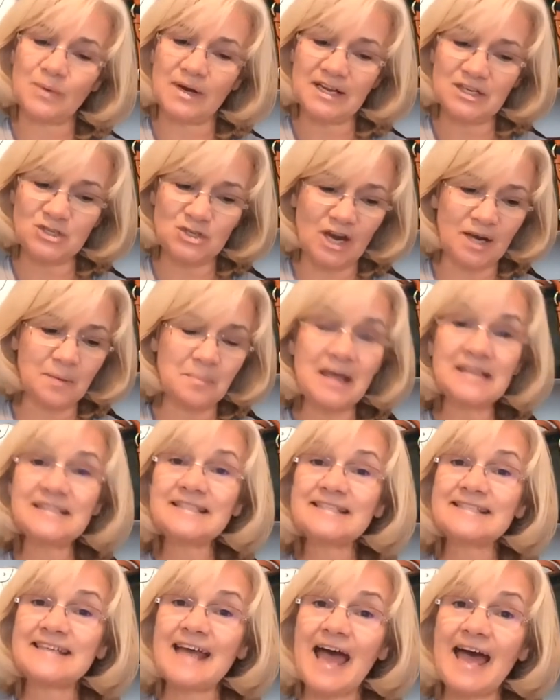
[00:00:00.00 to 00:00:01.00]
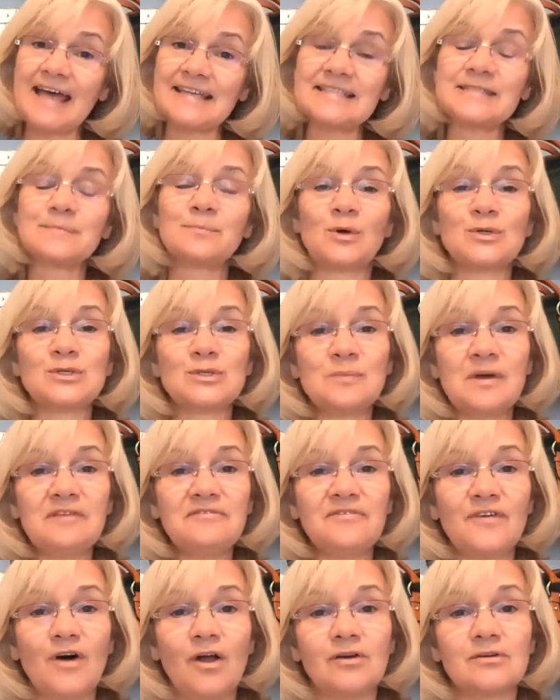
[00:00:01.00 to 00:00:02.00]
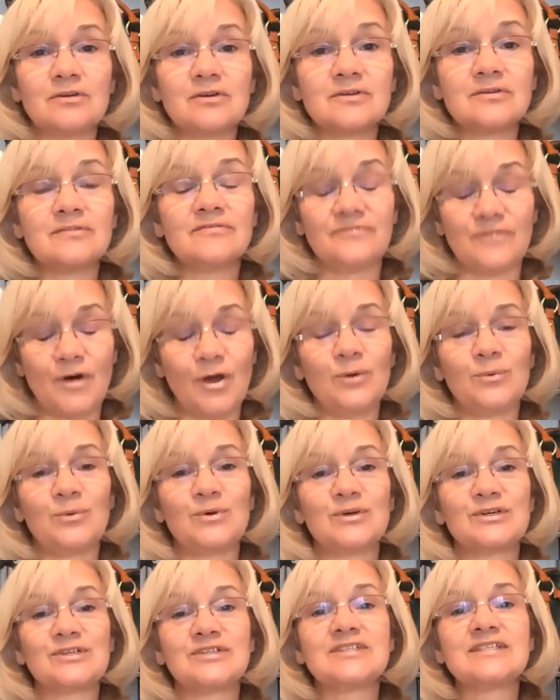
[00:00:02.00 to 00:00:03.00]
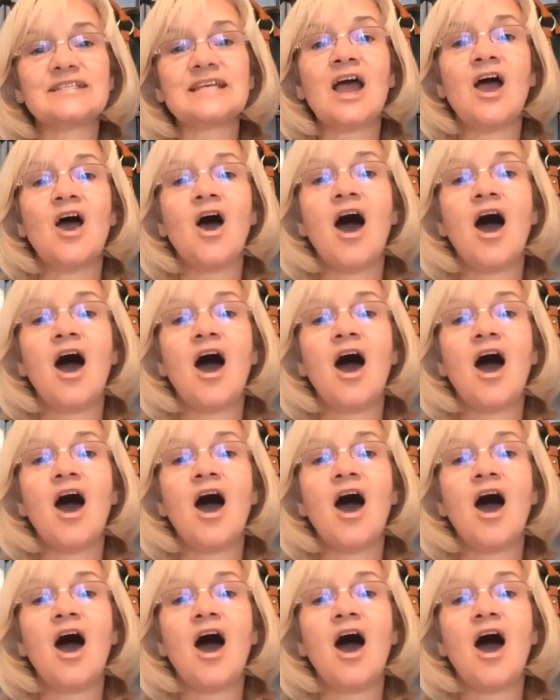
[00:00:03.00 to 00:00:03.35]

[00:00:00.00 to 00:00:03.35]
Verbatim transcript: when I check my stats, most of my follower, followers